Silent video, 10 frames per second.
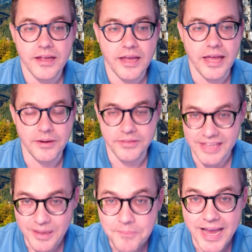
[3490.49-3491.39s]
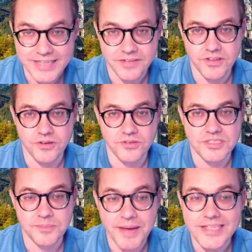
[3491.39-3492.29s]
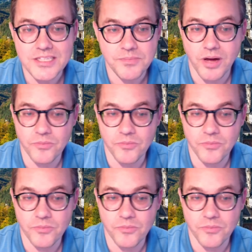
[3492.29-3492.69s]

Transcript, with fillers: and the impact of those depends upon